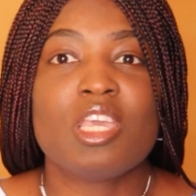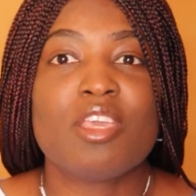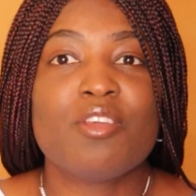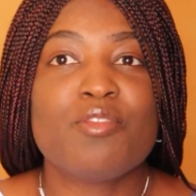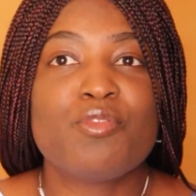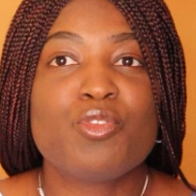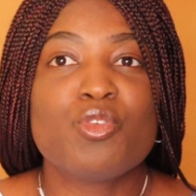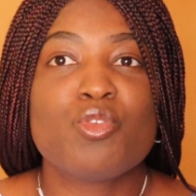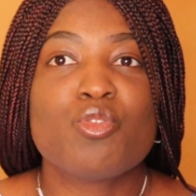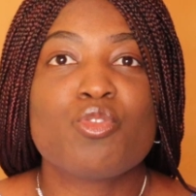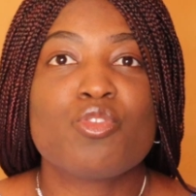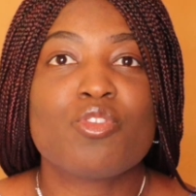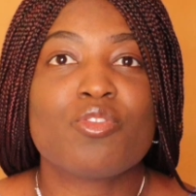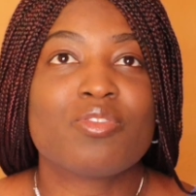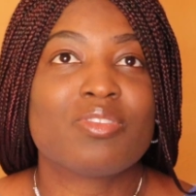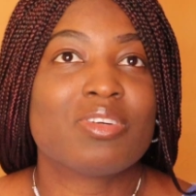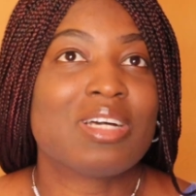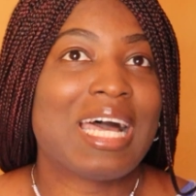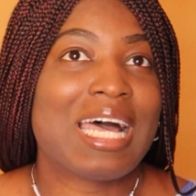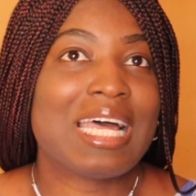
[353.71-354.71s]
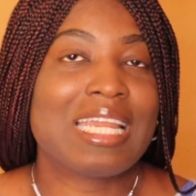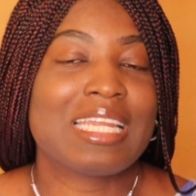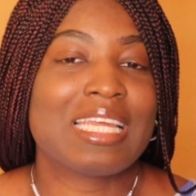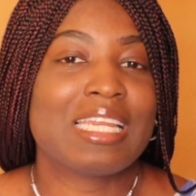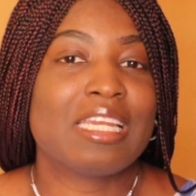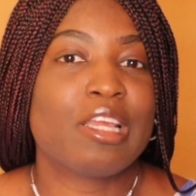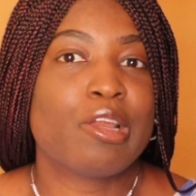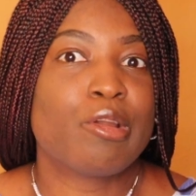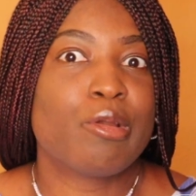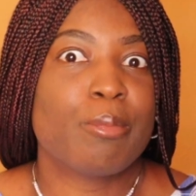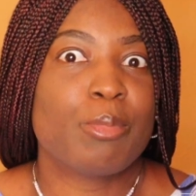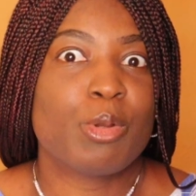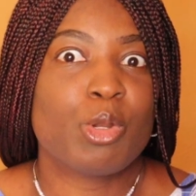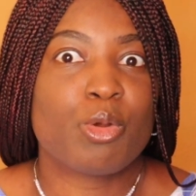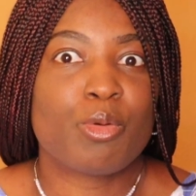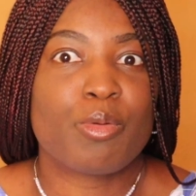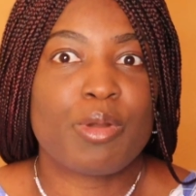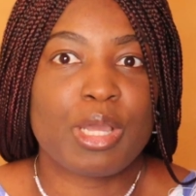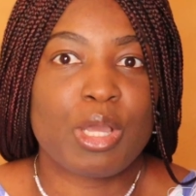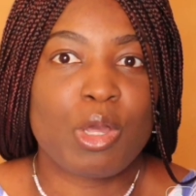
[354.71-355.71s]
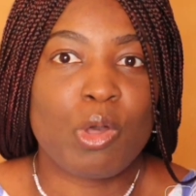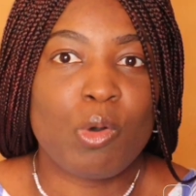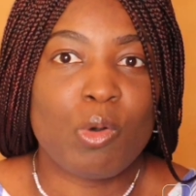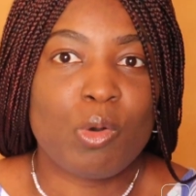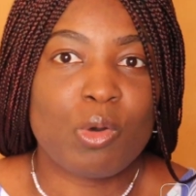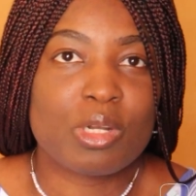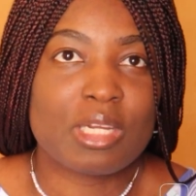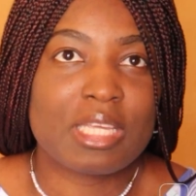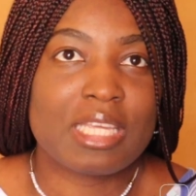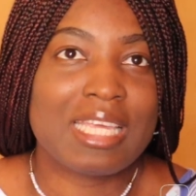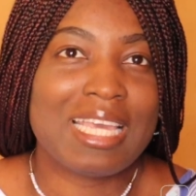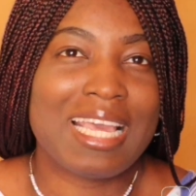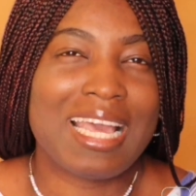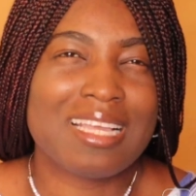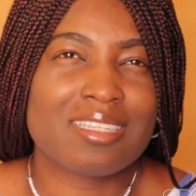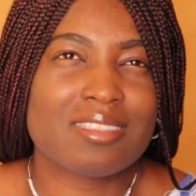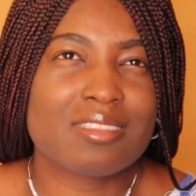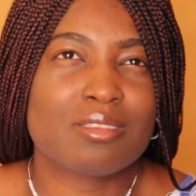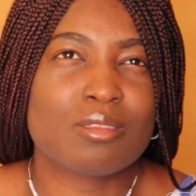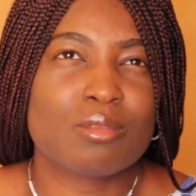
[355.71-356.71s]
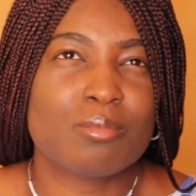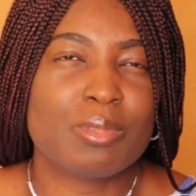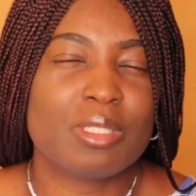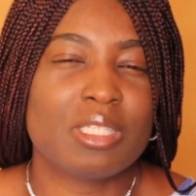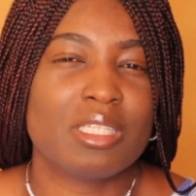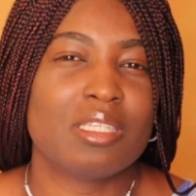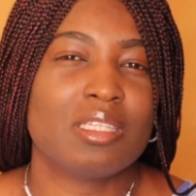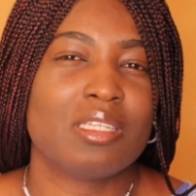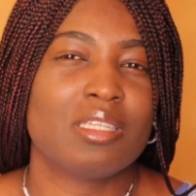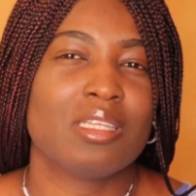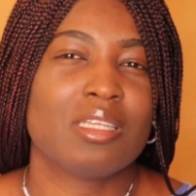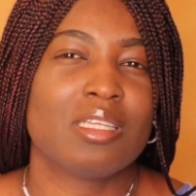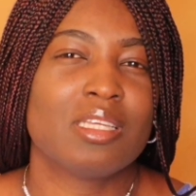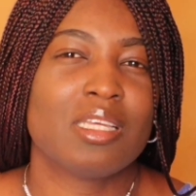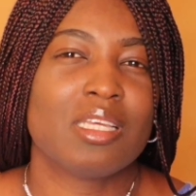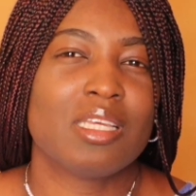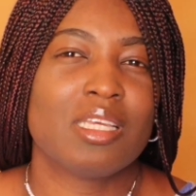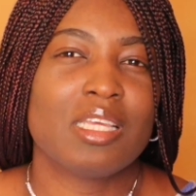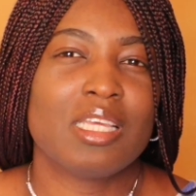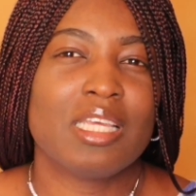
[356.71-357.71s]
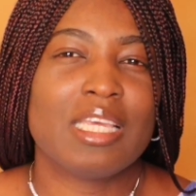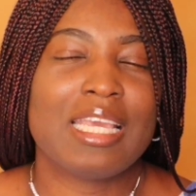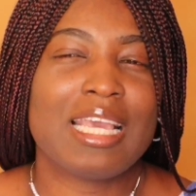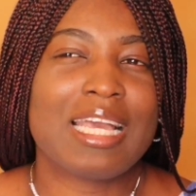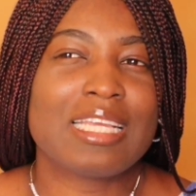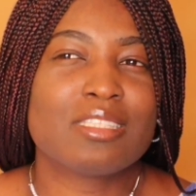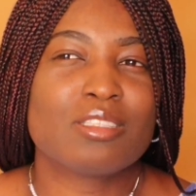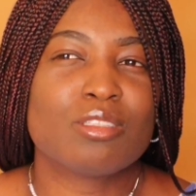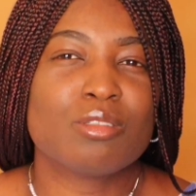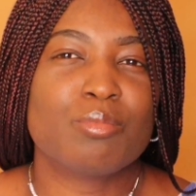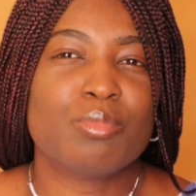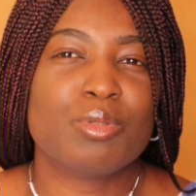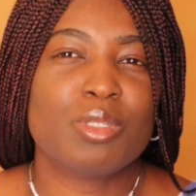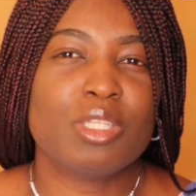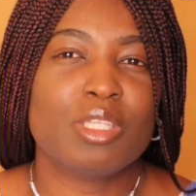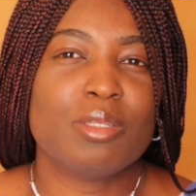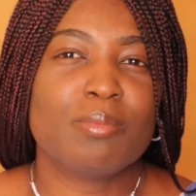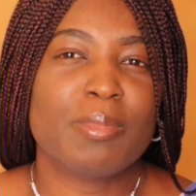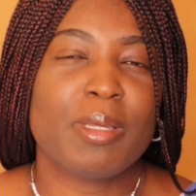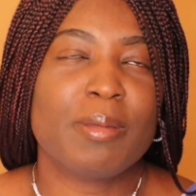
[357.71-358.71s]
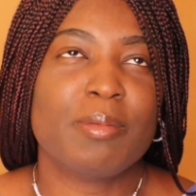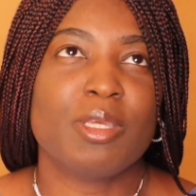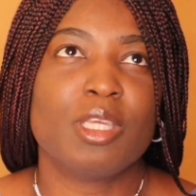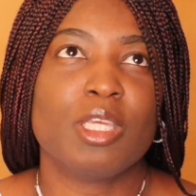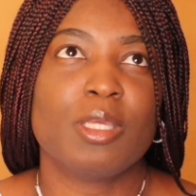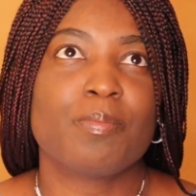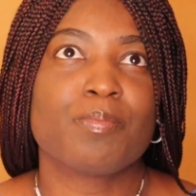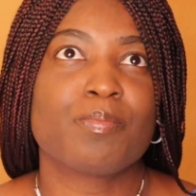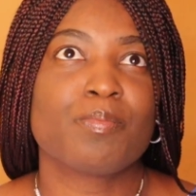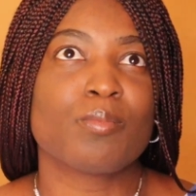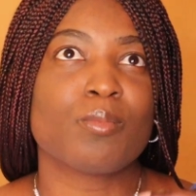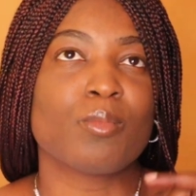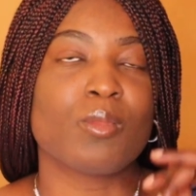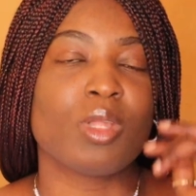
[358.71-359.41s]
If you've had any criminal record, it has to be maybe